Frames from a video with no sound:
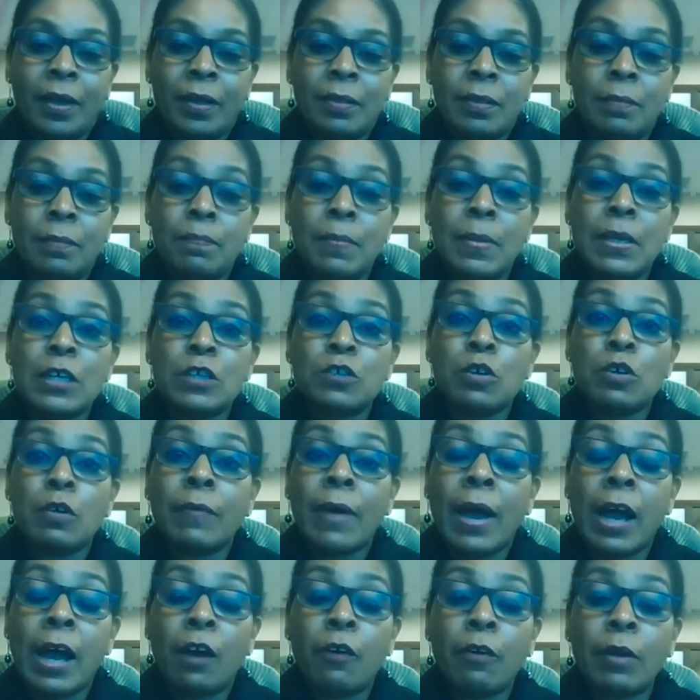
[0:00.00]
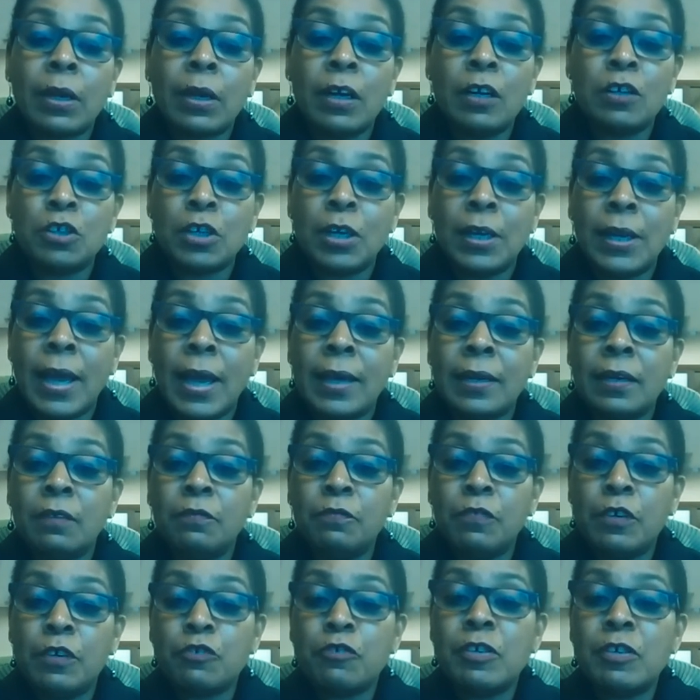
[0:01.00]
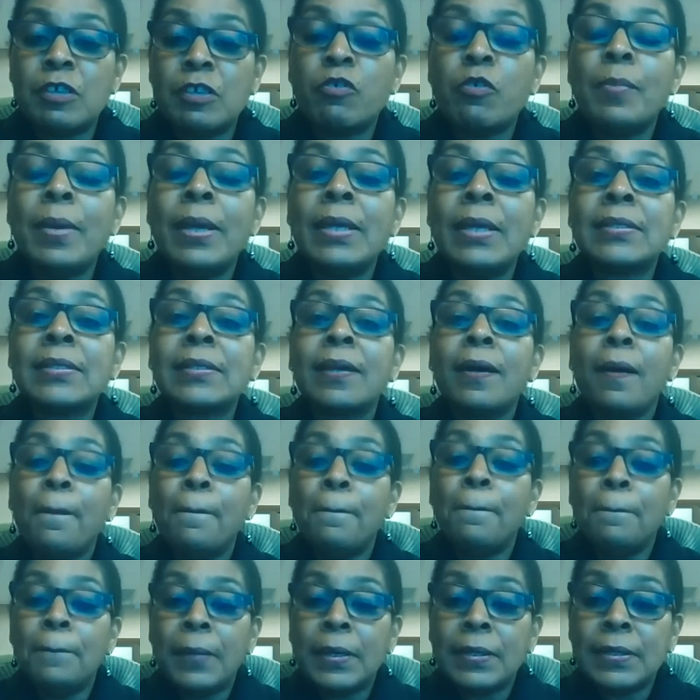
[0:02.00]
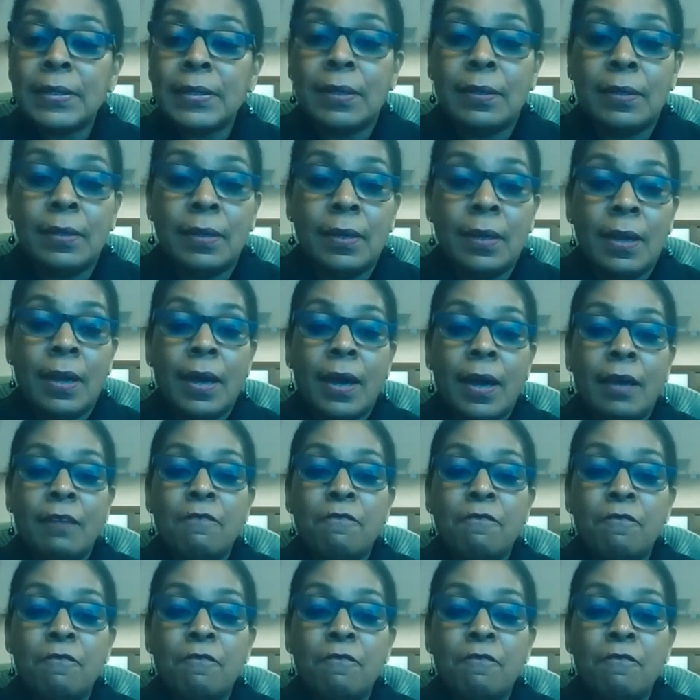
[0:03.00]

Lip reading: The Ministry of Agriculture, Land and Fisheries remains committed and